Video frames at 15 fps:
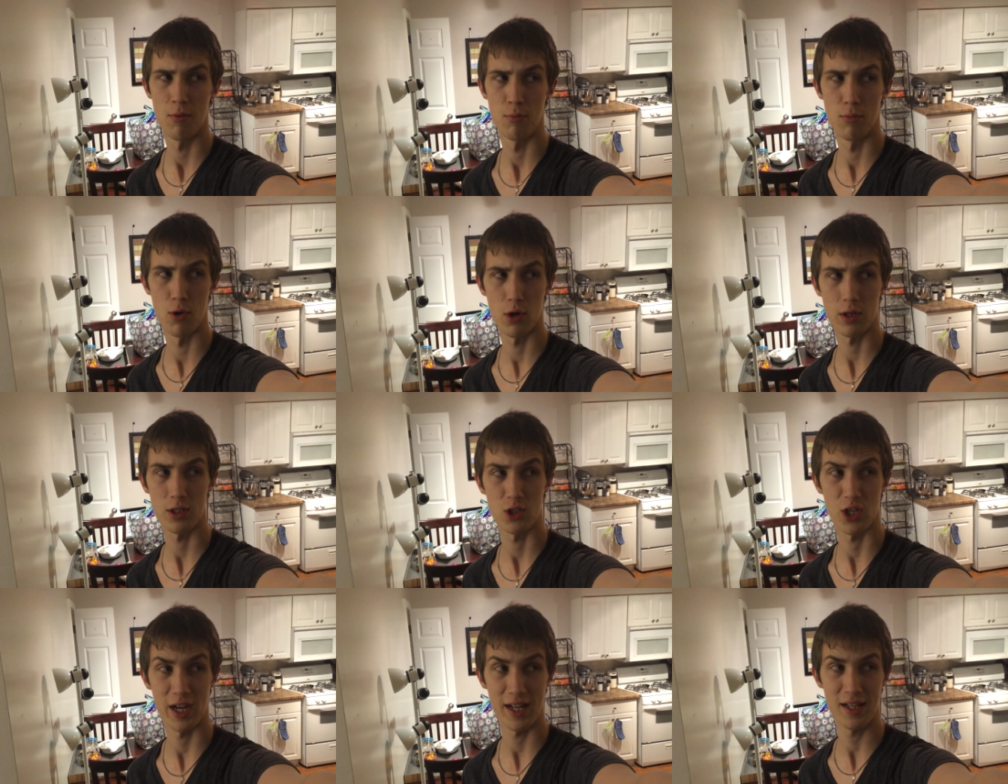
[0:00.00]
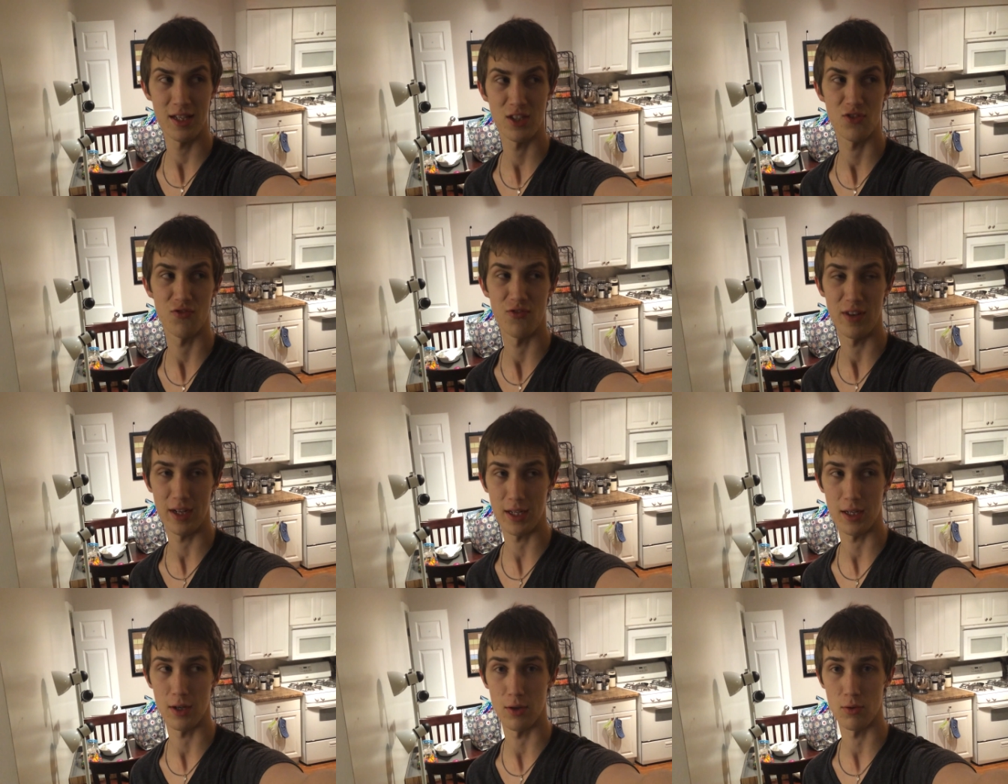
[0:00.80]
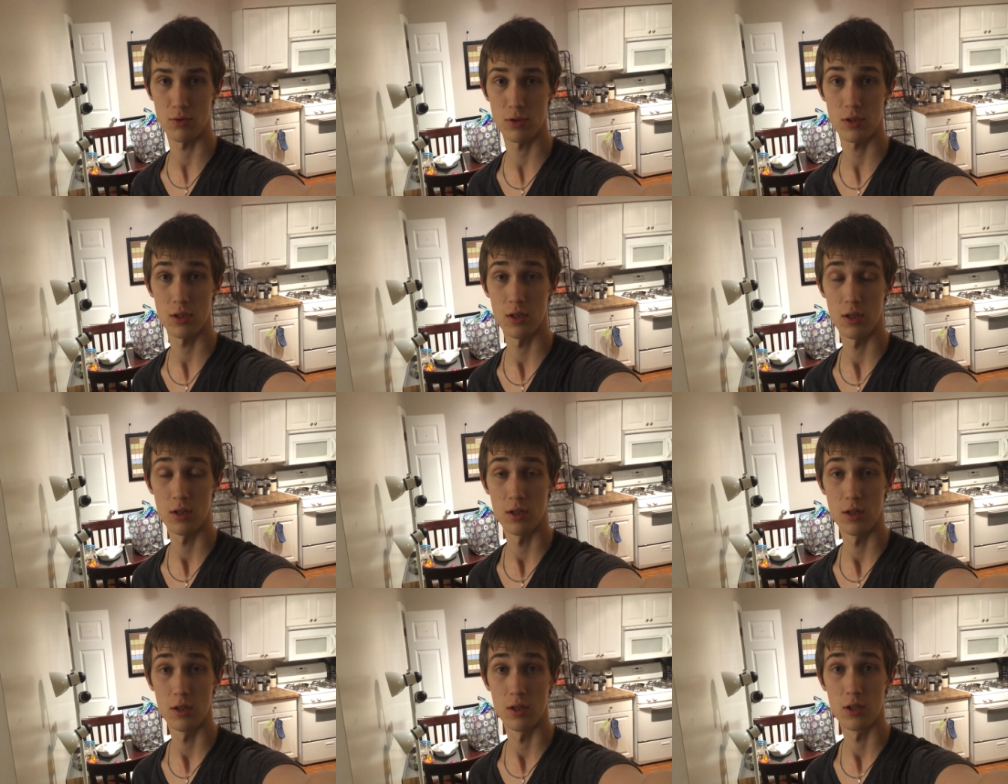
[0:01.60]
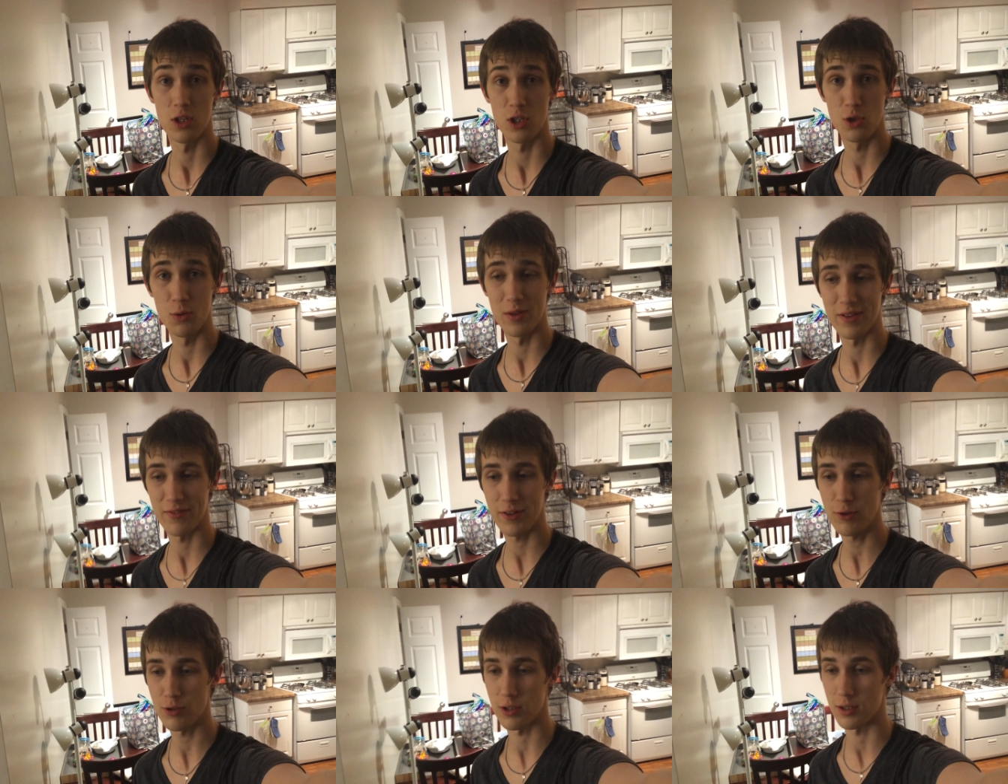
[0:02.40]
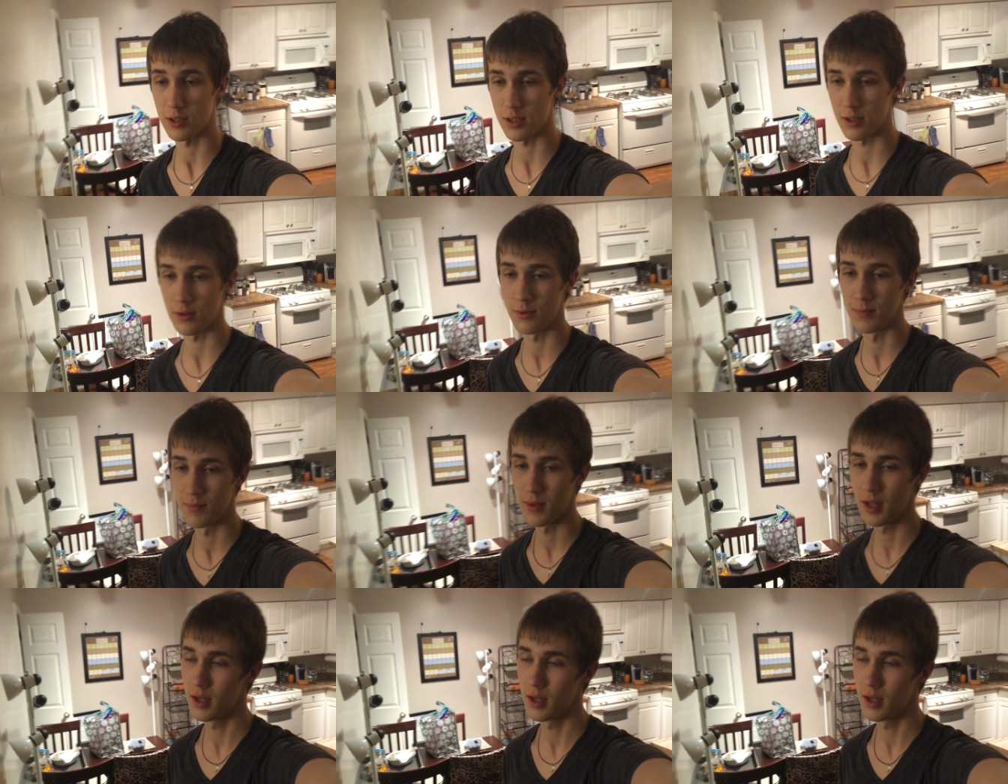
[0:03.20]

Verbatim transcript: more challenge videos to do in the future. So